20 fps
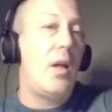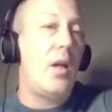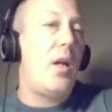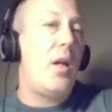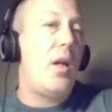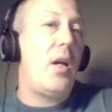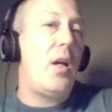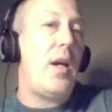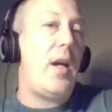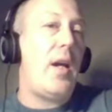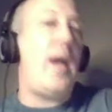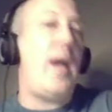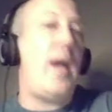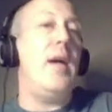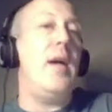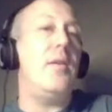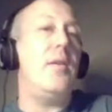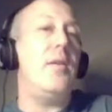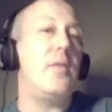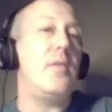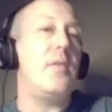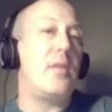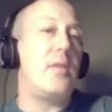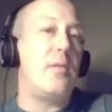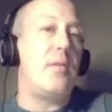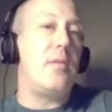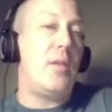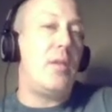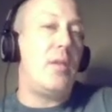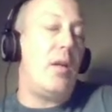And, you
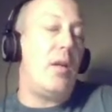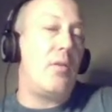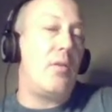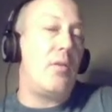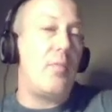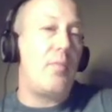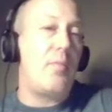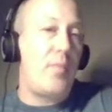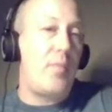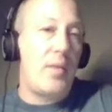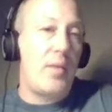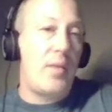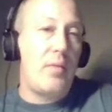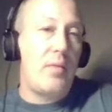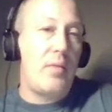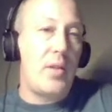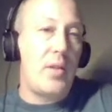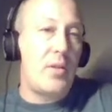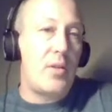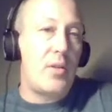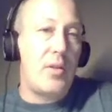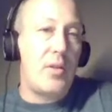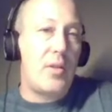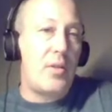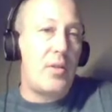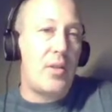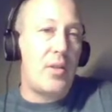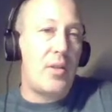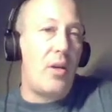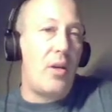know, it's, it's
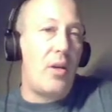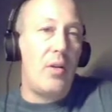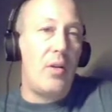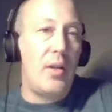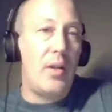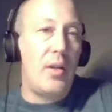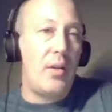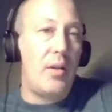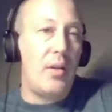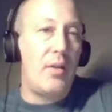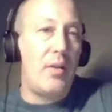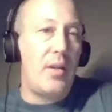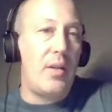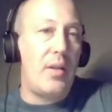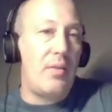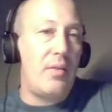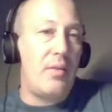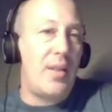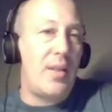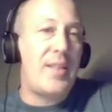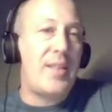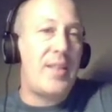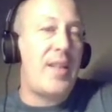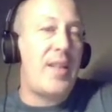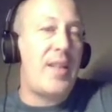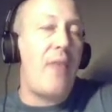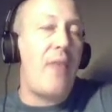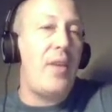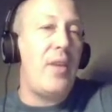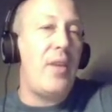so, it, like
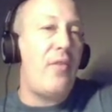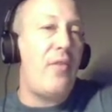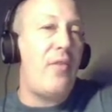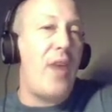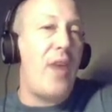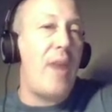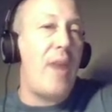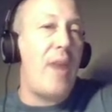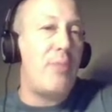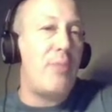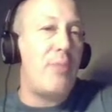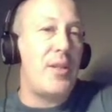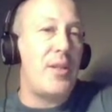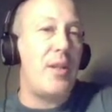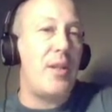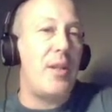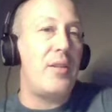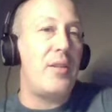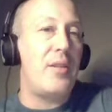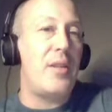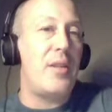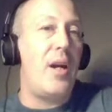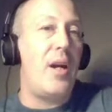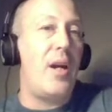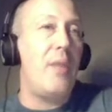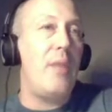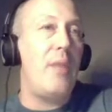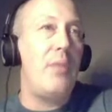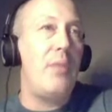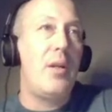75% of the time,
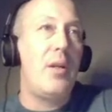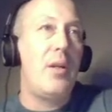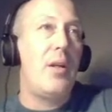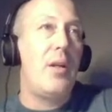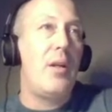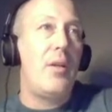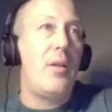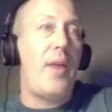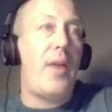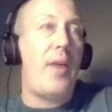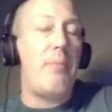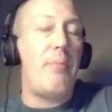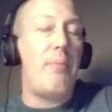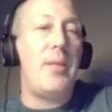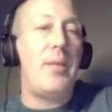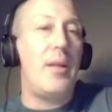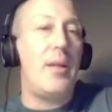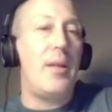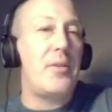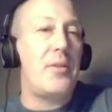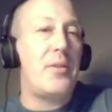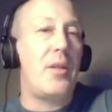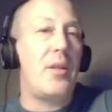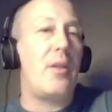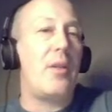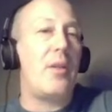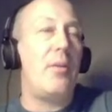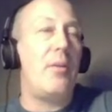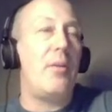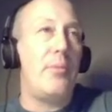that PL is going to come
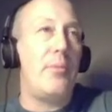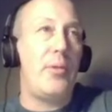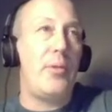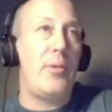through.